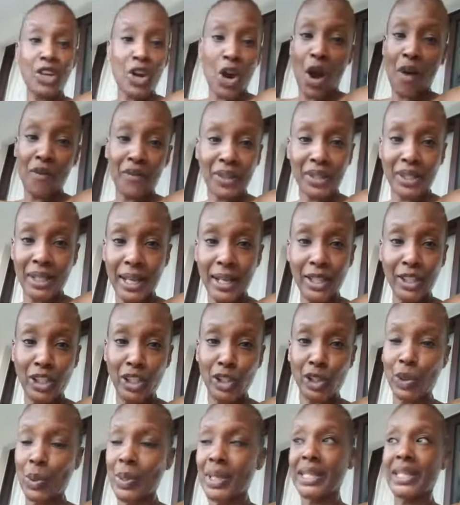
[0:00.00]
the
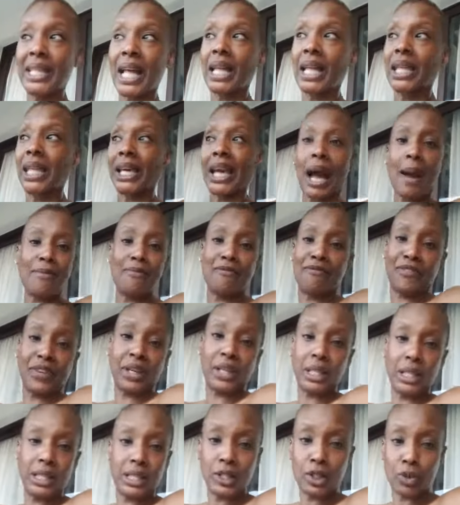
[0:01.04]
conversation, so it's not like I'm
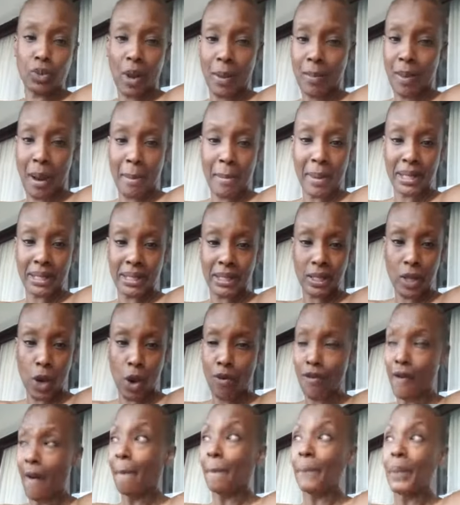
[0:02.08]
feeling this way by
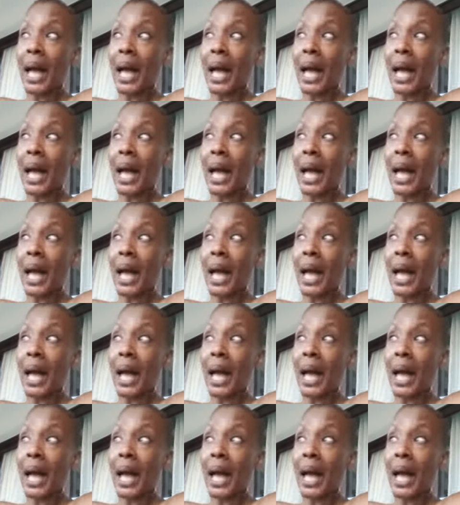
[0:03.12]
myself.